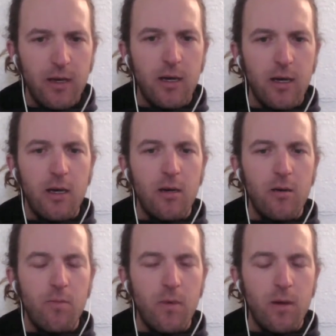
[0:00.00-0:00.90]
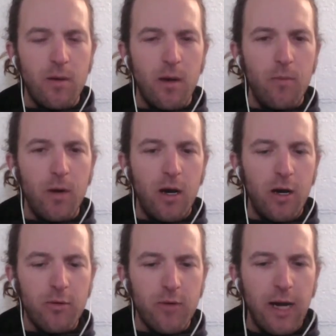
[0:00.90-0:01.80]
Uh,
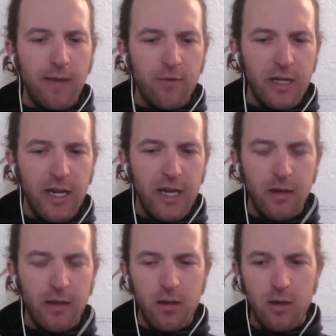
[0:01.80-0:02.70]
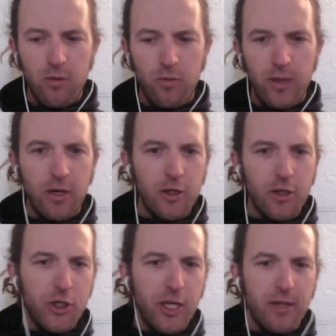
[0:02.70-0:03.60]
on arrival day, uh, we call it
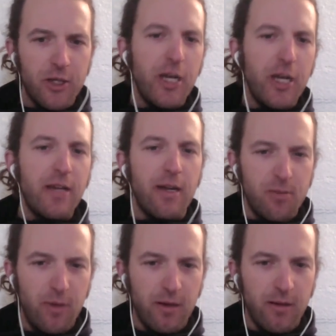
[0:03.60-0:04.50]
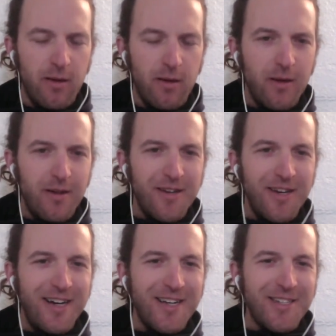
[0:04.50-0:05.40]
shit, the shakedown spin.
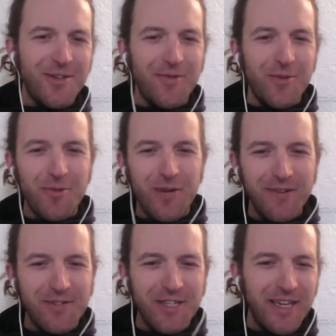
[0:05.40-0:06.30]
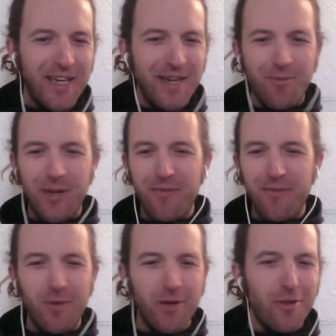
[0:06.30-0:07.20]
Uh, so everyone arrives to camp, we have a
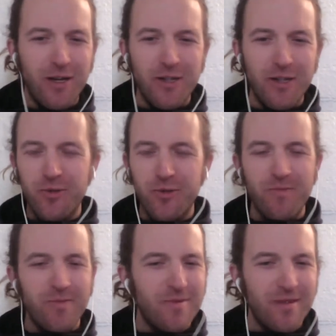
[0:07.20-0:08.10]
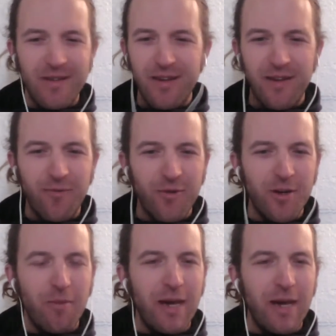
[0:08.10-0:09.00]
beautiful lunch, everyone
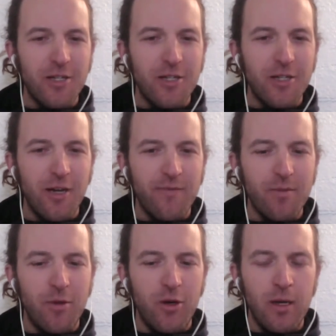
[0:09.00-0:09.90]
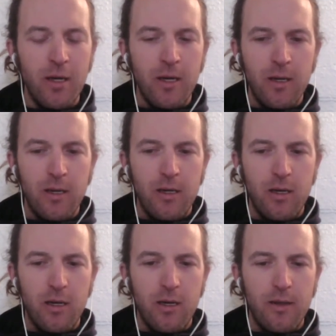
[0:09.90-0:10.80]
unpacks, gets comfortable,
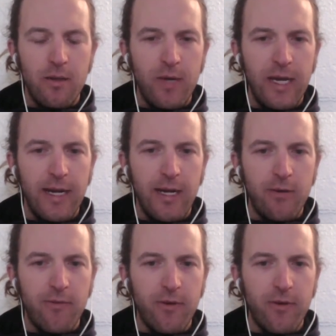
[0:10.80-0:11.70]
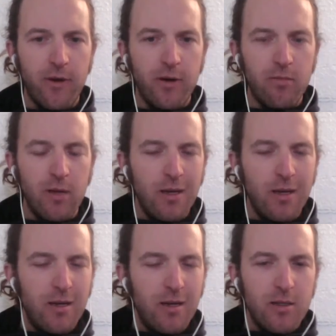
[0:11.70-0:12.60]
uh, and then we head out for
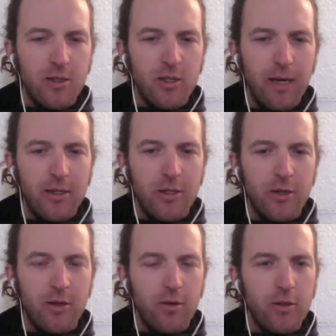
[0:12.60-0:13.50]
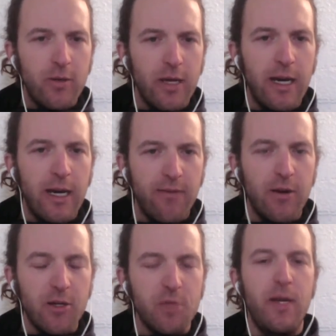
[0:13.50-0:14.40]
just about a two to a two and a half
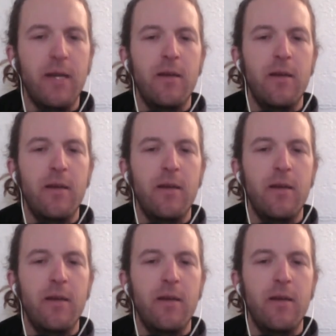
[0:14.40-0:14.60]
hour spin.